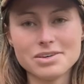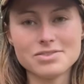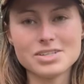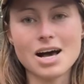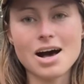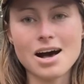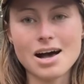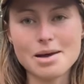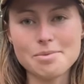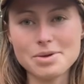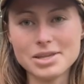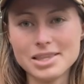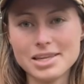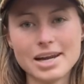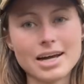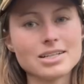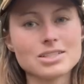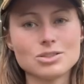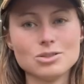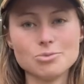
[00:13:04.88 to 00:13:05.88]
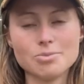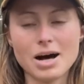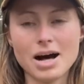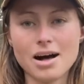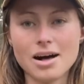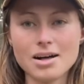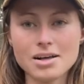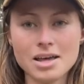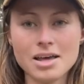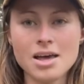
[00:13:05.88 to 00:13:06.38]
time in the national
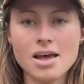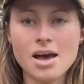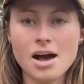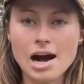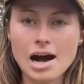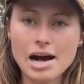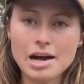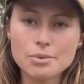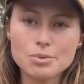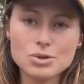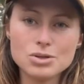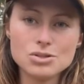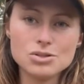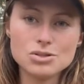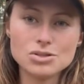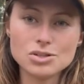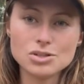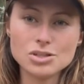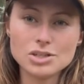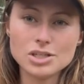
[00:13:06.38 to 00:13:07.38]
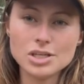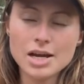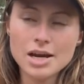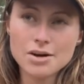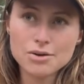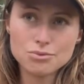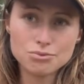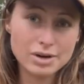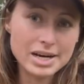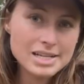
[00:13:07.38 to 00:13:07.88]
park, I would do
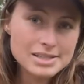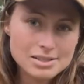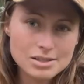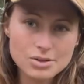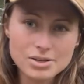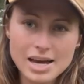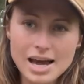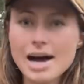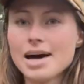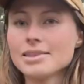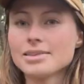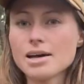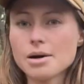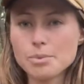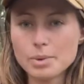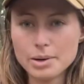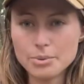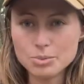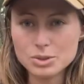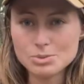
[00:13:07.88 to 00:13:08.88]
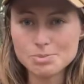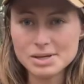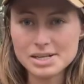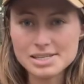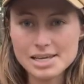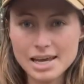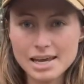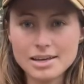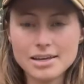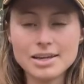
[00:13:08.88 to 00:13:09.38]
Reed's Lookout. That one was
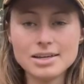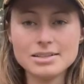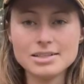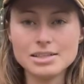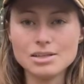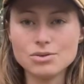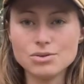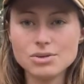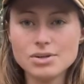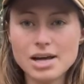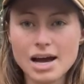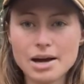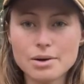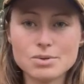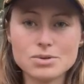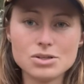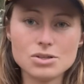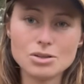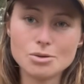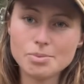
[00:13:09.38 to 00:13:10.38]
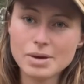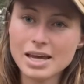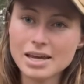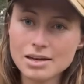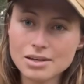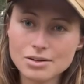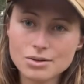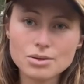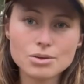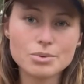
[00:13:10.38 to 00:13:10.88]
particularly good. I would do the
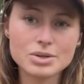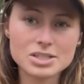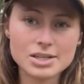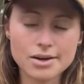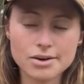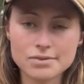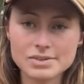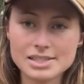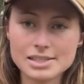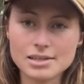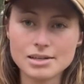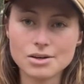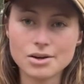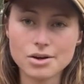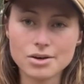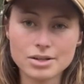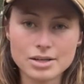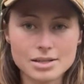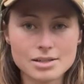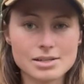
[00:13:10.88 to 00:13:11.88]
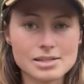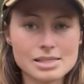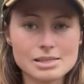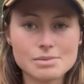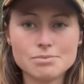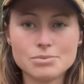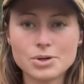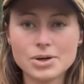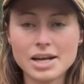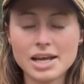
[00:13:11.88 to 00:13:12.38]
Pinnacle, which I obviously did earlier this
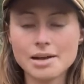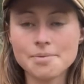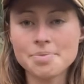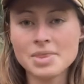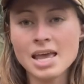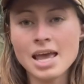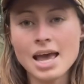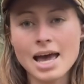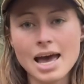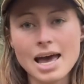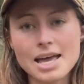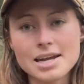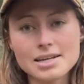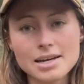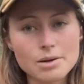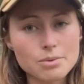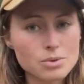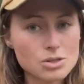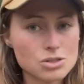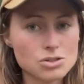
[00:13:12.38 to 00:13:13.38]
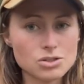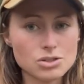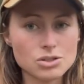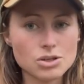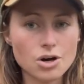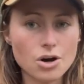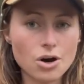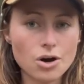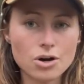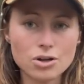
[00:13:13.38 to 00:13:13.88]
morning, and I would
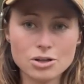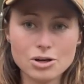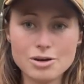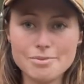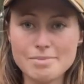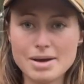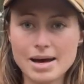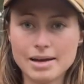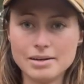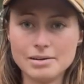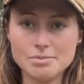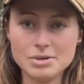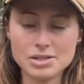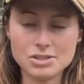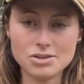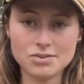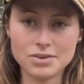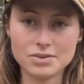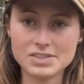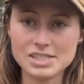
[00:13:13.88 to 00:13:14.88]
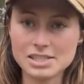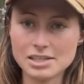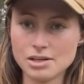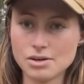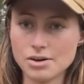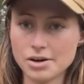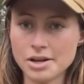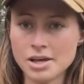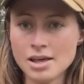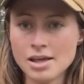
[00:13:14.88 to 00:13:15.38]
do Hollow Mountain, because you've obviously
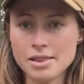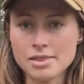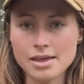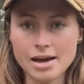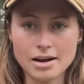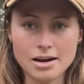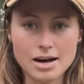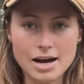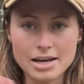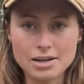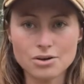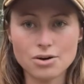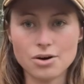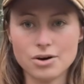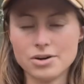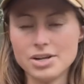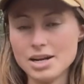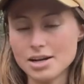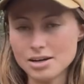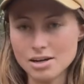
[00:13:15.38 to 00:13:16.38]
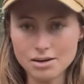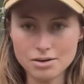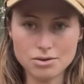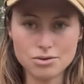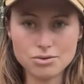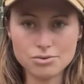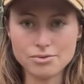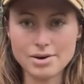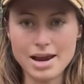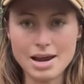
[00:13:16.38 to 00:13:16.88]
got that iconic
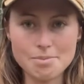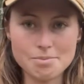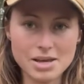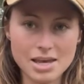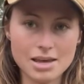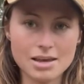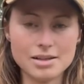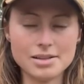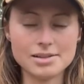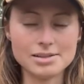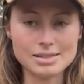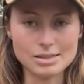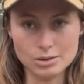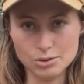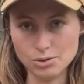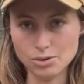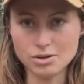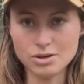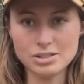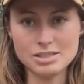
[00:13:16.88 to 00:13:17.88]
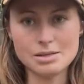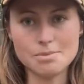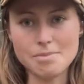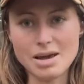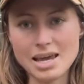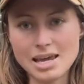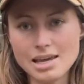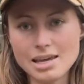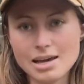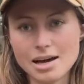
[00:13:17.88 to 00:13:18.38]
Grampians look to
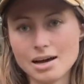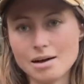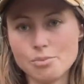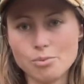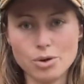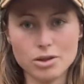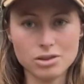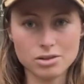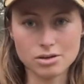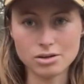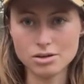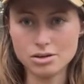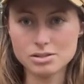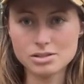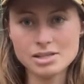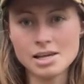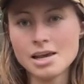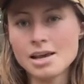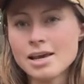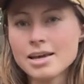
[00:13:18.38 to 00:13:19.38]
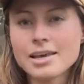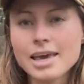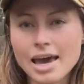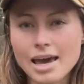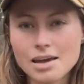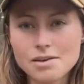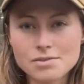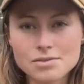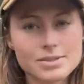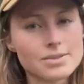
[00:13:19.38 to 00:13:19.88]
me with those
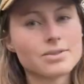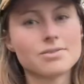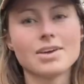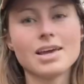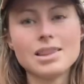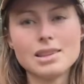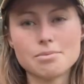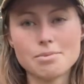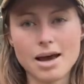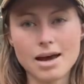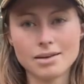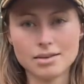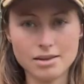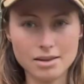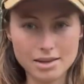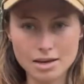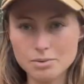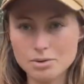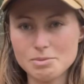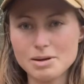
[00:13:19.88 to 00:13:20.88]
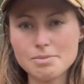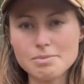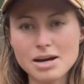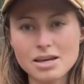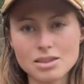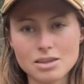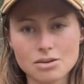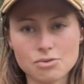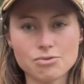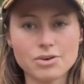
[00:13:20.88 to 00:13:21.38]
caves sort of in the mountain. They would be
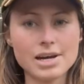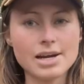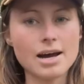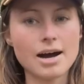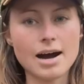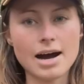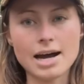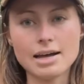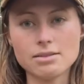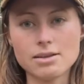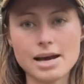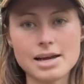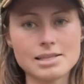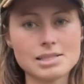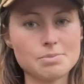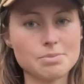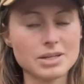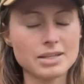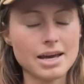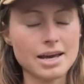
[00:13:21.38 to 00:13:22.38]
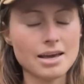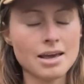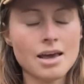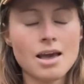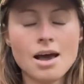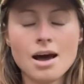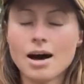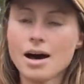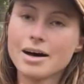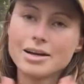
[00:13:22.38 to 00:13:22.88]
my three highlights, but like
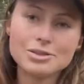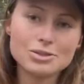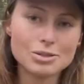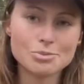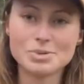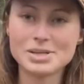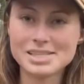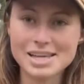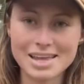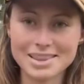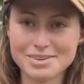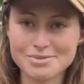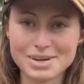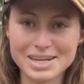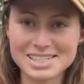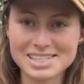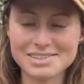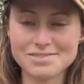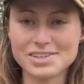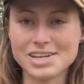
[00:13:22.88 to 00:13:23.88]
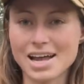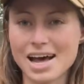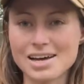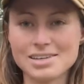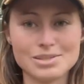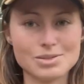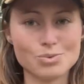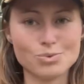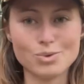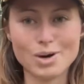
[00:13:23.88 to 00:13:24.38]
100% the rest of it
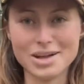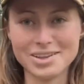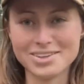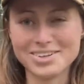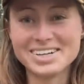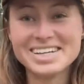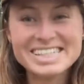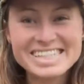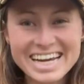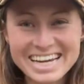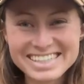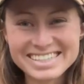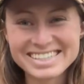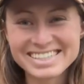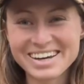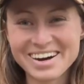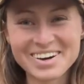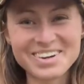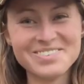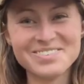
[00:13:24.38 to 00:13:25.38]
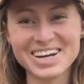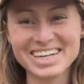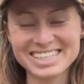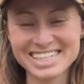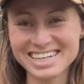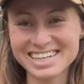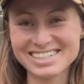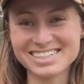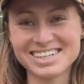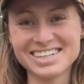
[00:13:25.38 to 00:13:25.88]
as well. There is just so much
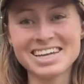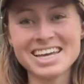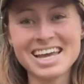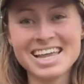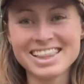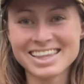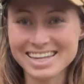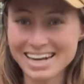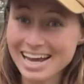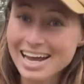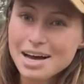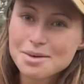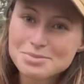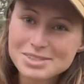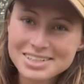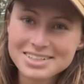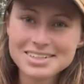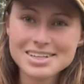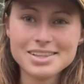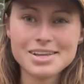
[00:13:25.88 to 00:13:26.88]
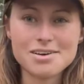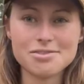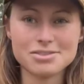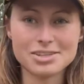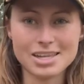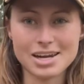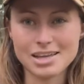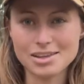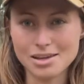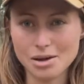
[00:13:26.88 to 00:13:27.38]
here to do that I absolutely
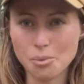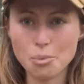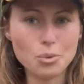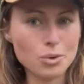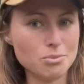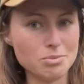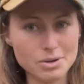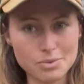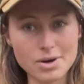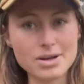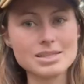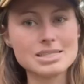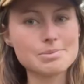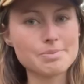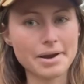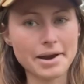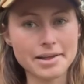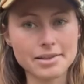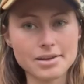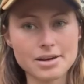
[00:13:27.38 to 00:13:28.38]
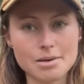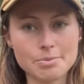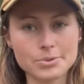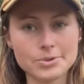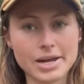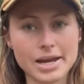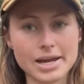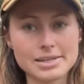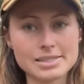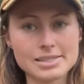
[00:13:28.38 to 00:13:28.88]
loved that I think would be worth spending a
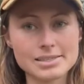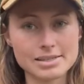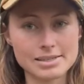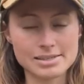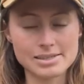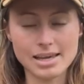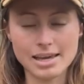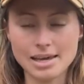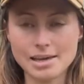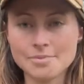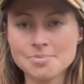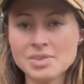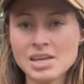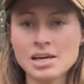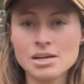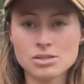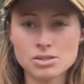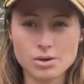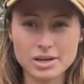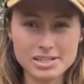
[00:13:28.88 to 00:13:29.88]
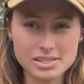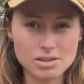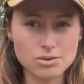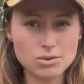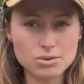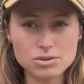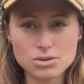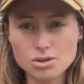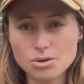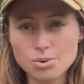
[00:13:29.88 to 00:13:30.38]
couple days to see. So I did
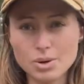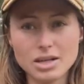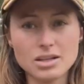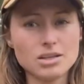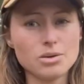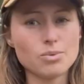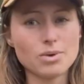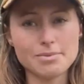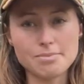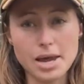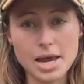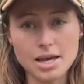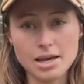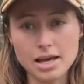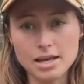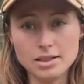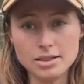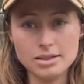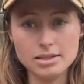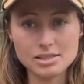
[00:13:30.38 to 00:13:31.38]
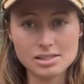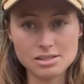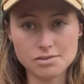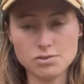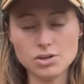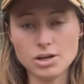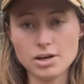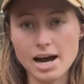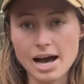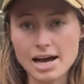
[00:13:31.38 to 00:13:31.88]
also quickly want to make a list
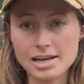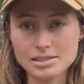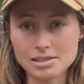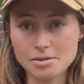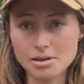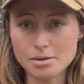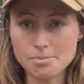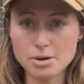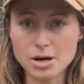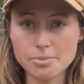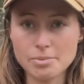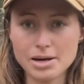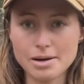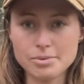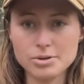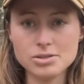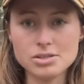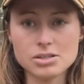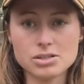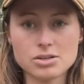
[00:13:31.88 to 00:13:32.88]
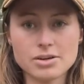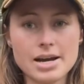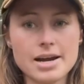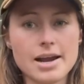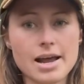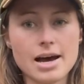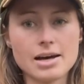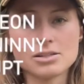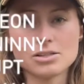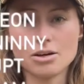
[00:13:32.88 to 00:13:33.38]
for you guys. I'm going to pop it up on the
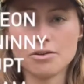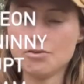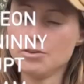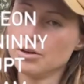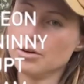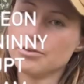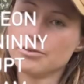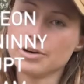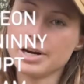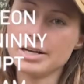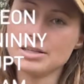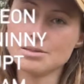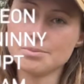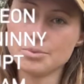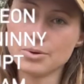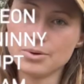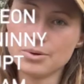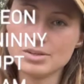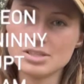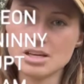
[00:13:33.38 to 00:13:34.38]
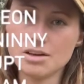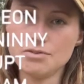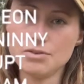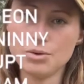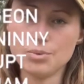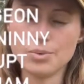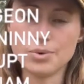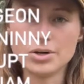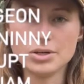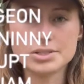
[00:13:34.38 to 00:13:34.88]
screen now, so feel free to pause
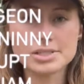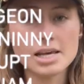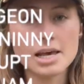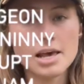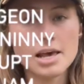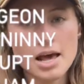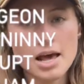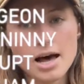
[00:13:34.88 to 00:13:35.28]
if you want.